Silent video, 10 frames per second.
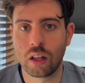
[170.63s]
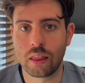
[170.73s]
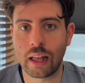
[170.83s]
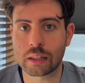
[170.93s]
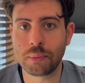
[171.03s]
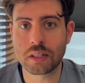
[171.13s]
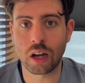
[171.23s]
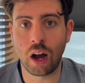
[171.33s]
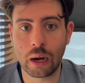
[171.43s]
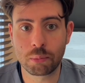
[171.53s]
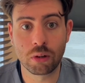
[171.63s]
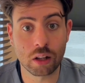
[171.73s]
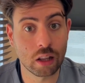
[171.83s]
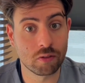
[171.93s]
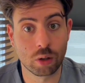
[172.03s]
That means a high
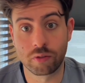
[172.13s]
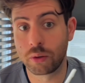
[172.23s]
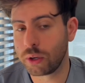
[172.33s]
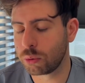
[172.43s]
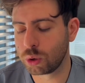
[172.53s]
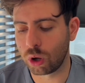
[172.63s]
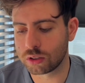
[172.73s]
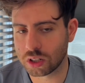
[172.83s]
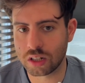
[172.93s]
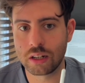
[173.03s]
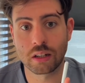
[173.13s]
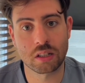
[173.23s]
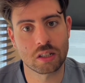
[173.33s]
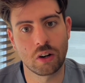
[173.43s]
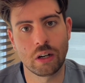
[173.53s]
blood level of erythritol doesn't
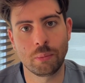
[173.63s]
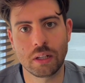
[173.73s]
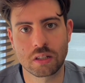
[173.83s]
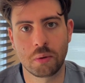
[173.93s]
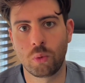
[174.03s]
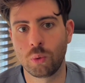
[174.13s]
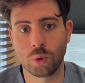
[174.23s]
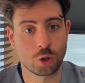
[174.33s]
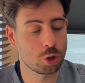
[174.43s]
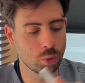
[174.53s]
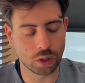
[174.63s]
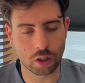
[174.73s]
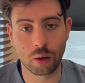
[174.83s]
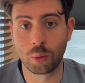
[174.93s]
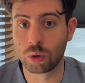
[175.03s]
necessarily mean someone was chewing
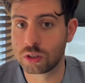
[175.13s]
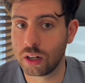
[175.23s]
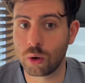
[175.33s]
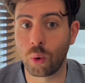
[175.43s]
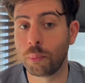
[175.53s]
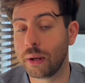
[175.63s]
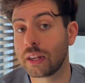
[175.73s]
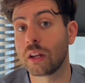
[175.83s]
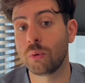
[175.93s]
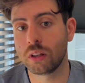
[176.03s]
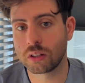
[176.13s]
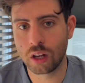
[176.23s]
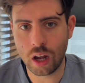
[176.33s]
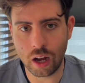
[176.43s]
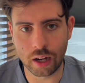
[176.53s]
gum all day or baking with it.
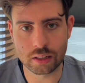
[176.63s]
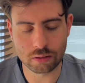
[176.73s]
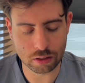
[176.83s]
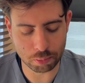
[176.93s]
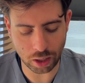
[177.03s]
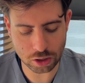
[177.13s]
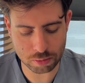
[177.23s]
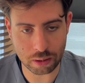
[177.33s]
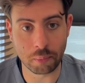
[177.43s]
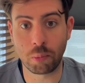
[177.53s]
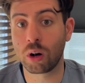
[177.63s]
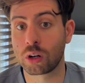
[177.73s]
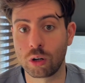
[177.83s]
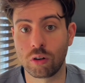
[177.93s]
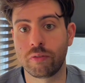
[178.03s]
And it might just be a
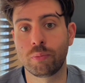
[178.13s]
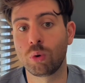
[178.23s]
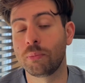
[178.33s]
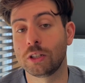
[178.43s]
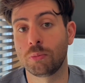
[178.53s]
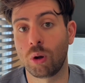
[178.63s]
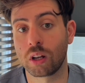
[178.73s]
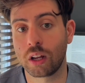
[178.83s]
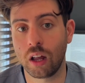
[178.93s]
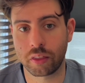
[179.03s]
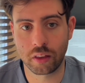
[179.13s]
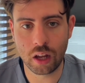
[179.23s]
marker of poor metabolic health.